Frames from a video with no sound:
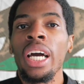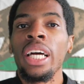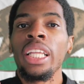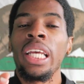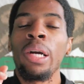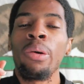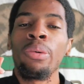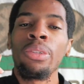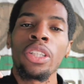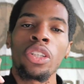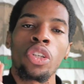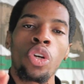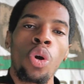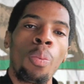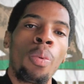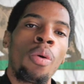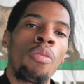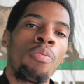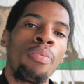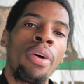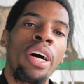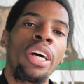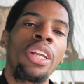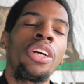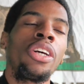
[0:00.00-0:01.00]
There was a group
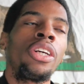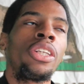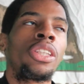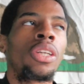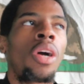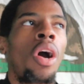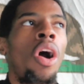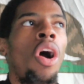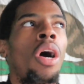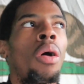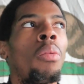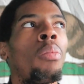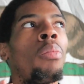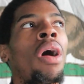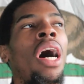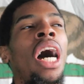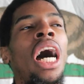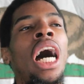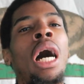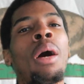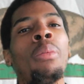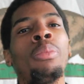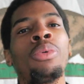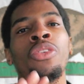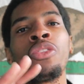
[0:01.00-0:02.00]
of mothers called
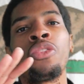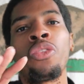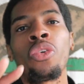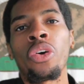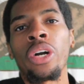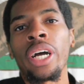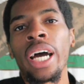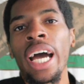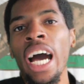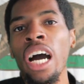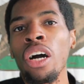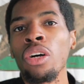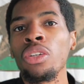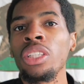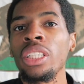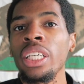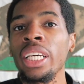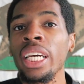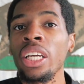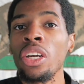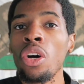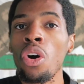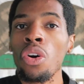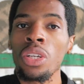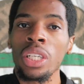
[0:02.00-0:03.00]
Moms for
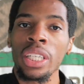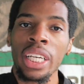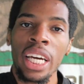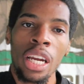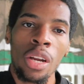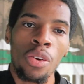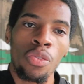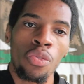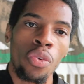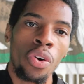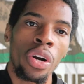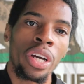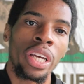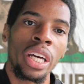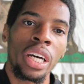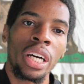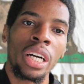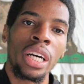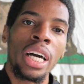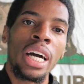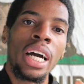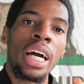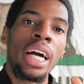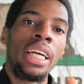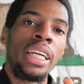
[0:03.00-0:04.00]
Housing in Oakland,
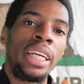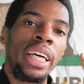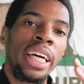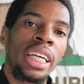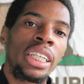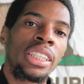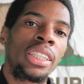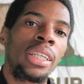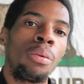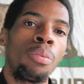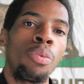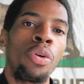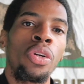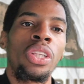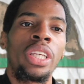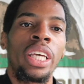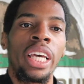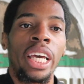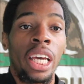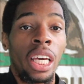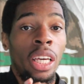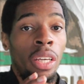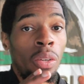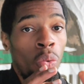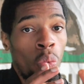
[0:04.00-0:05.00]
California, did a similar
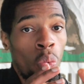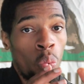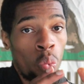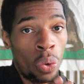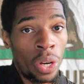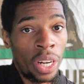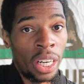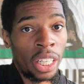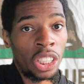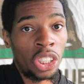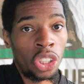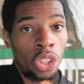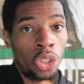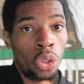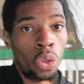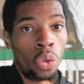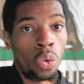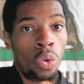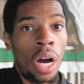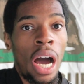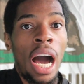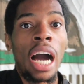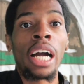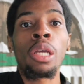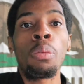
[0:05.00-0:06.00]
thing, went
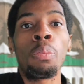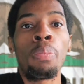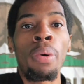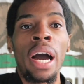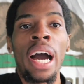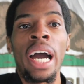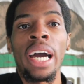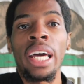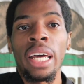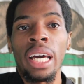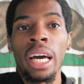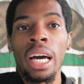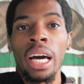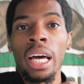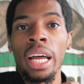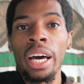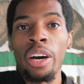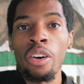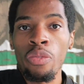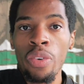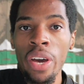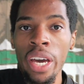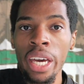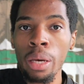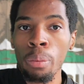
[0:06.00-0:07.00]
into, occupied
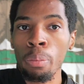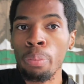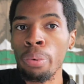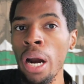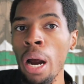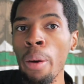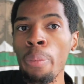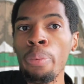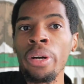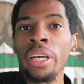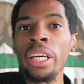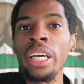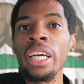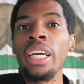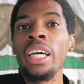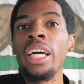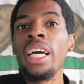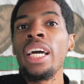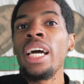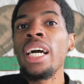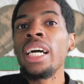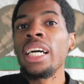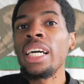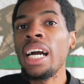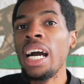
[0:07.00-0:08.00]
a vacant property,
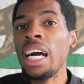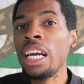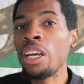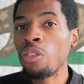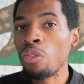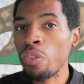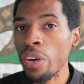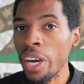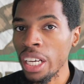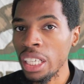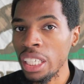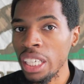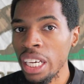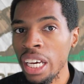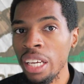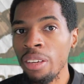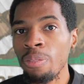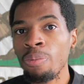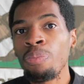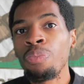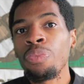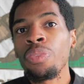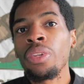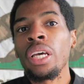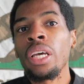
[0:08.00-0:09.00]
got evicted,